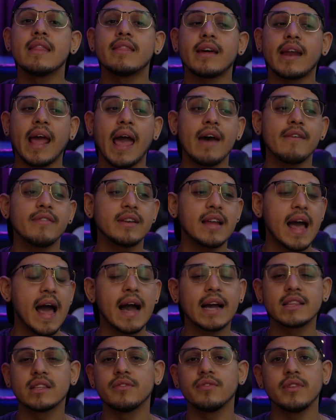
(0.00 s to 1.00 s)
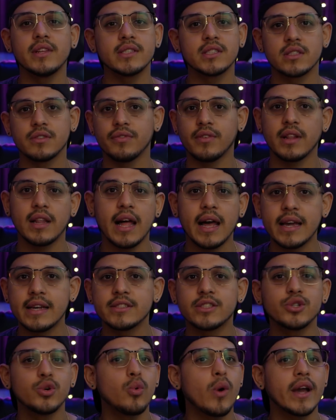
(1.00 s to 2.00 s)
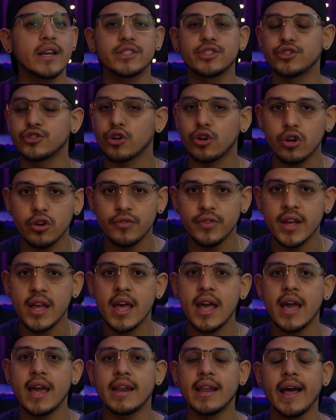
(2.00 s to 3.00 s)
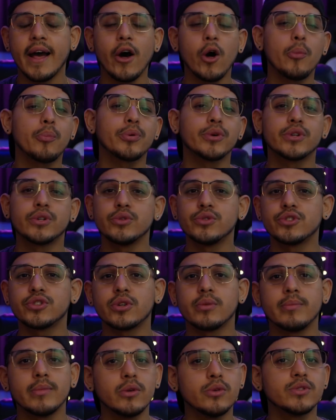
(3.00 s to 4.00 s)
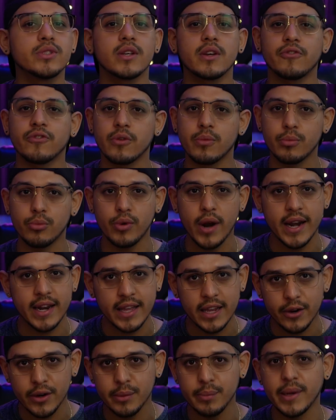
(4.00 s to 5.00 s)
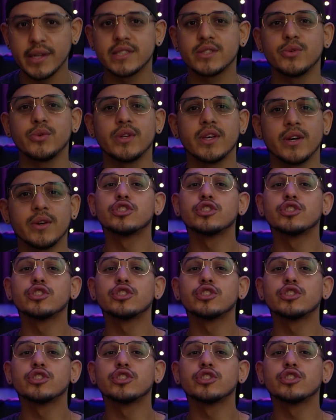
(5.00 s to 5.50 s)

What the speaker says: that I have an active list of clients who I serve and help produce their music from right here in my studio.